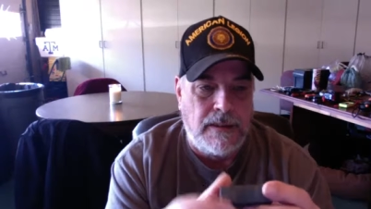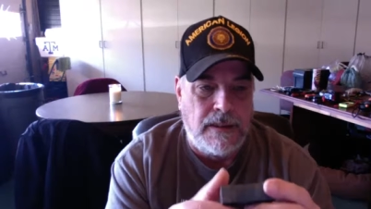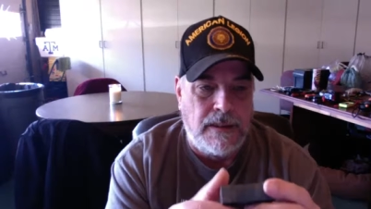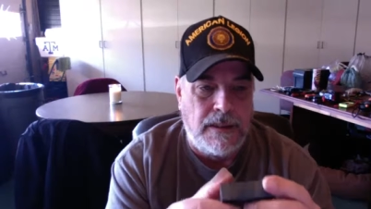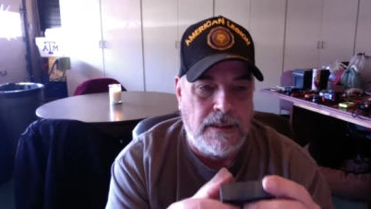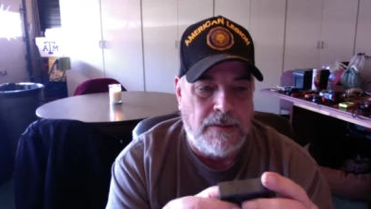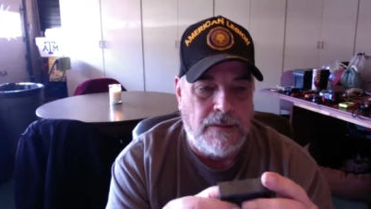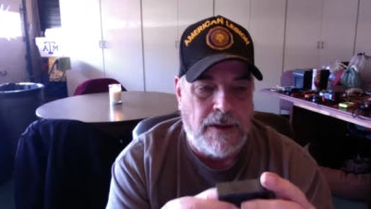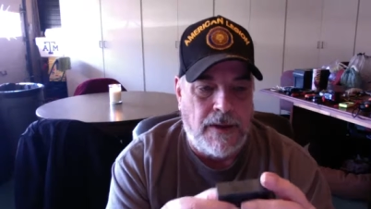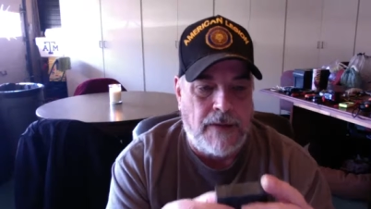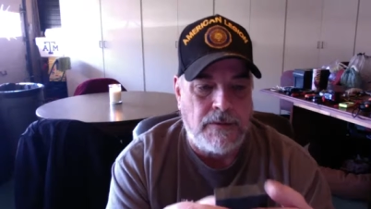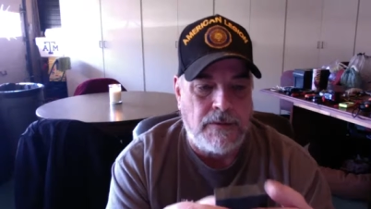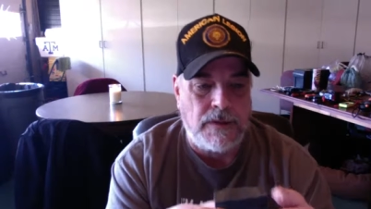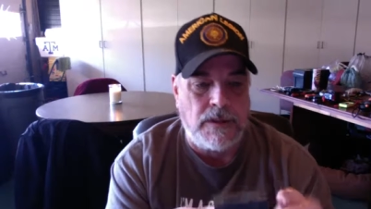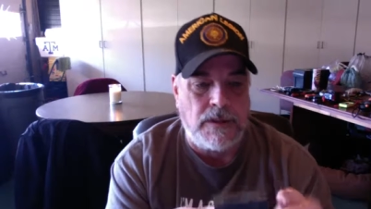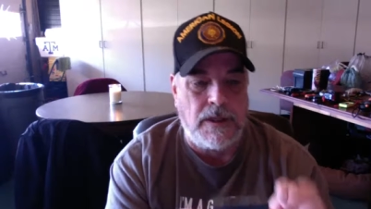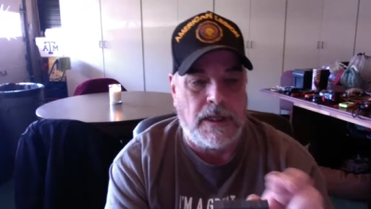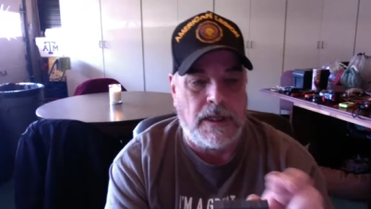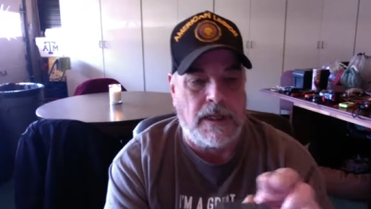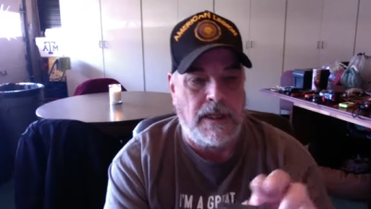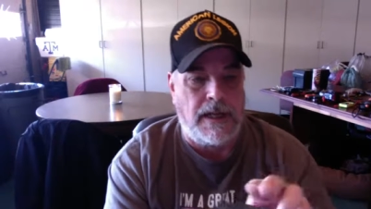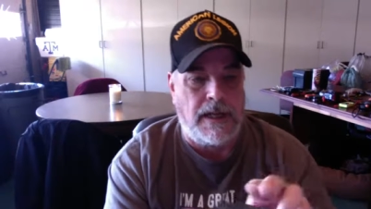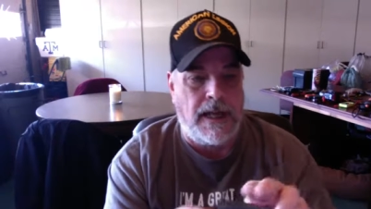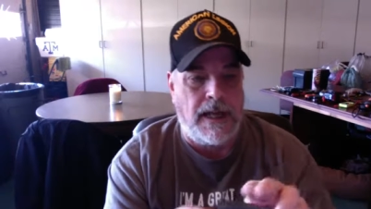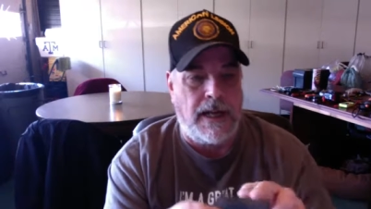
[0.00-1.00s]
if I was
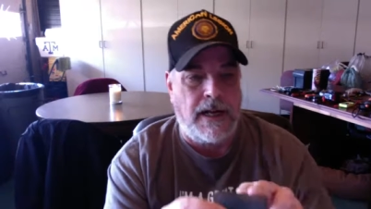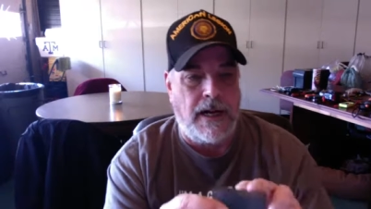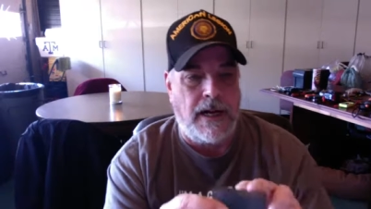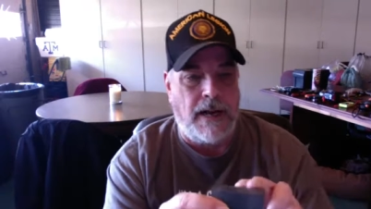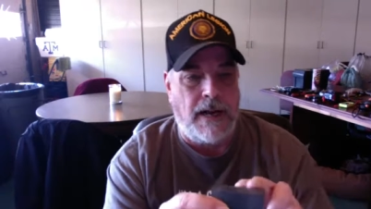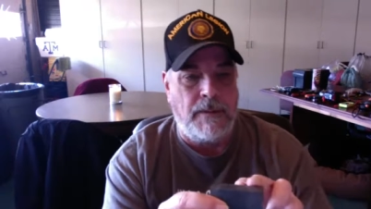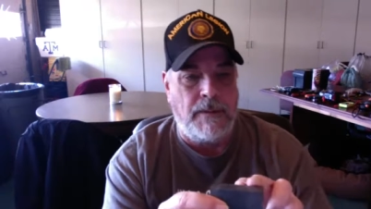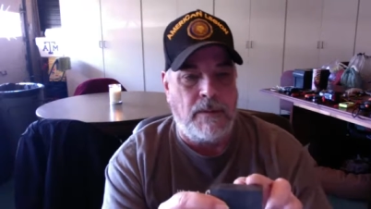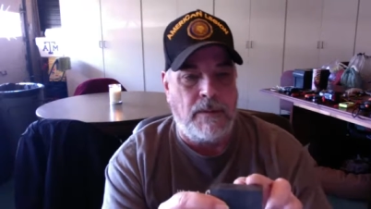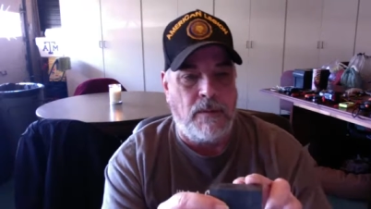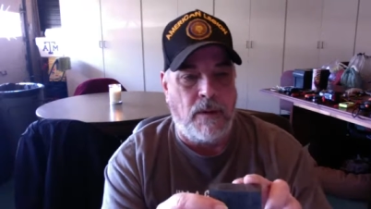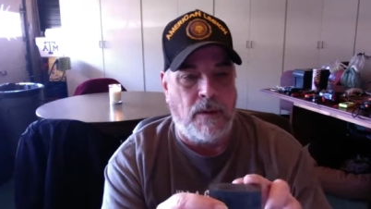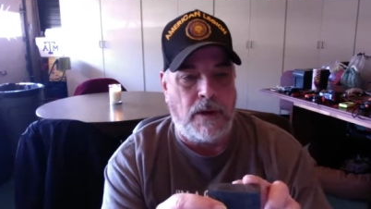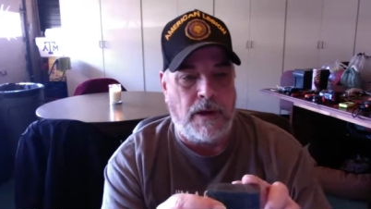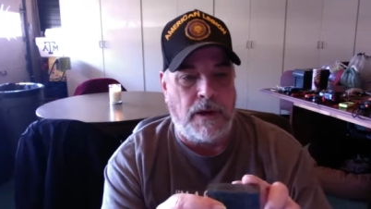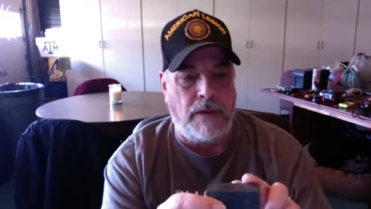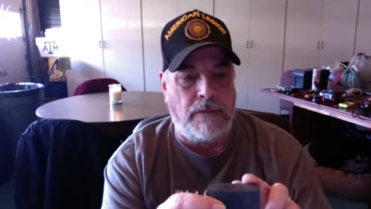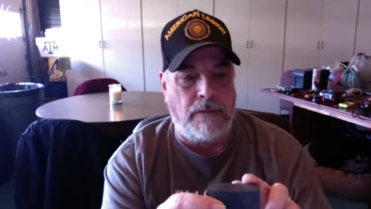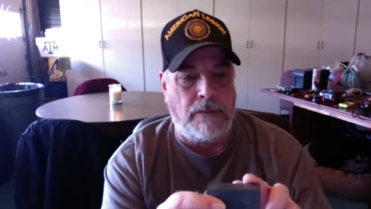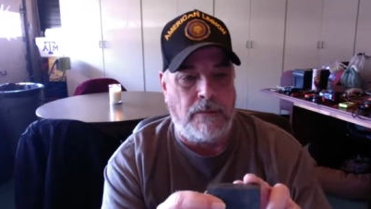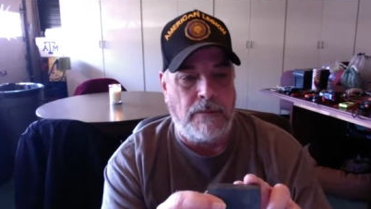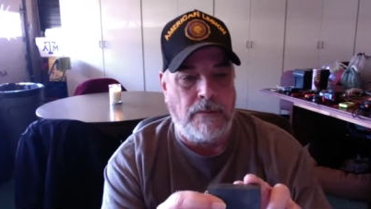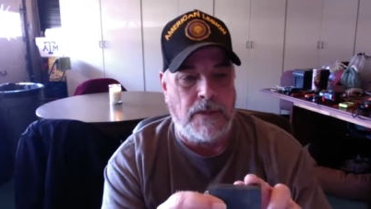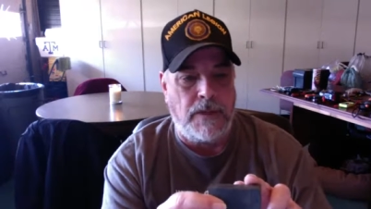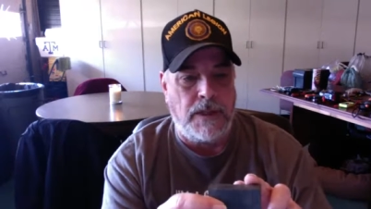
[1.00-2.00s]
looking at it, I'd be
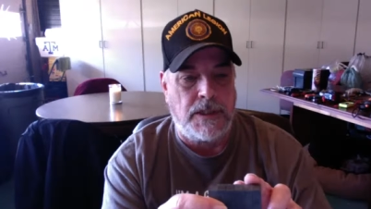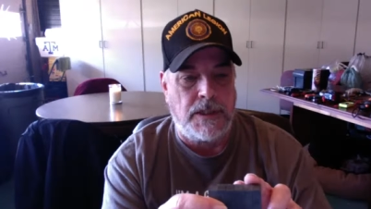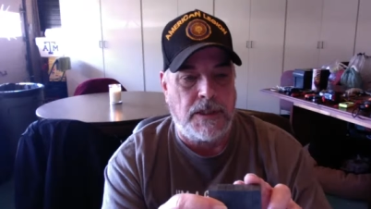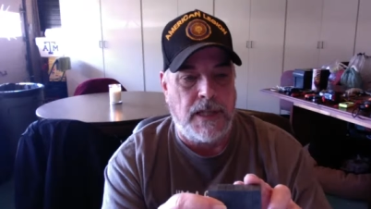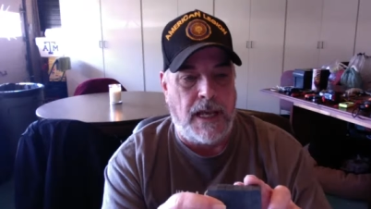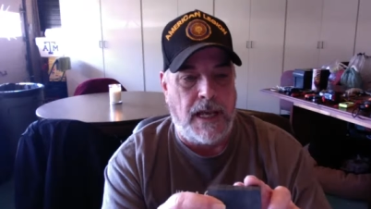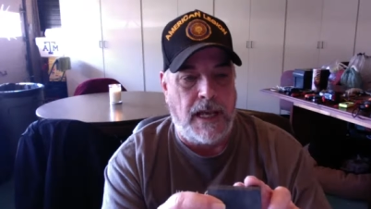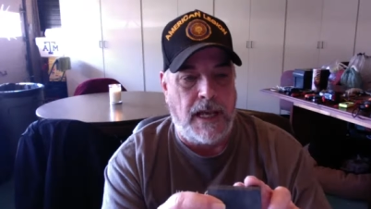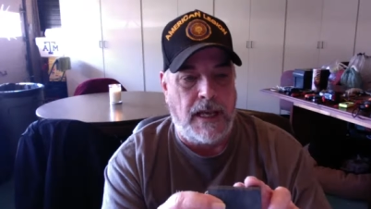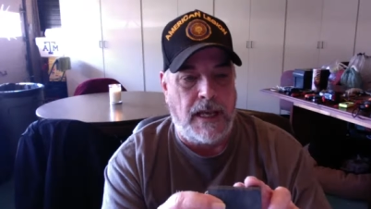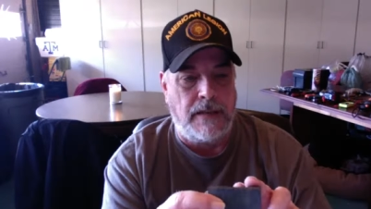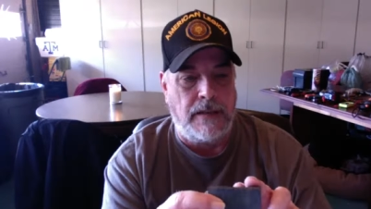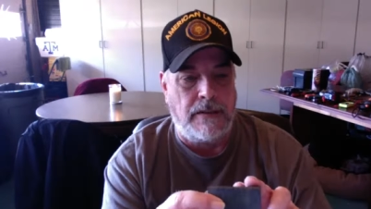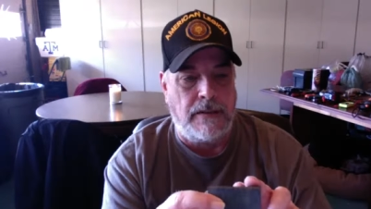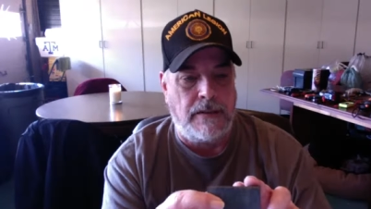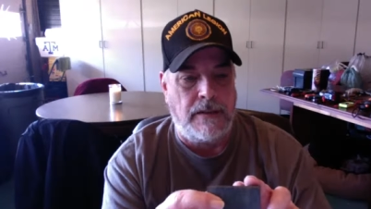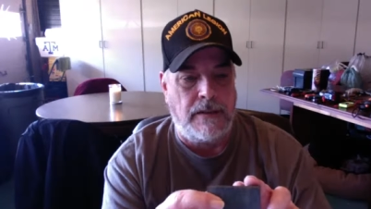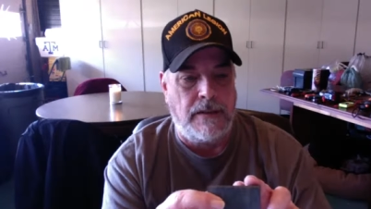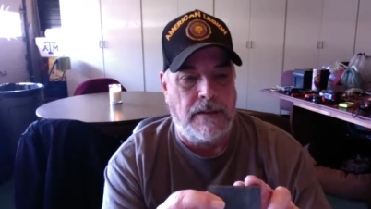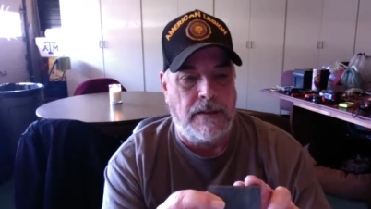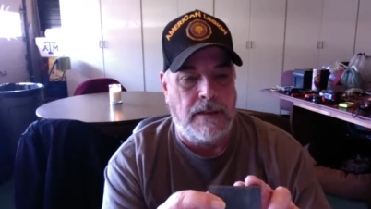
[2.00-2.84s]
working from this side,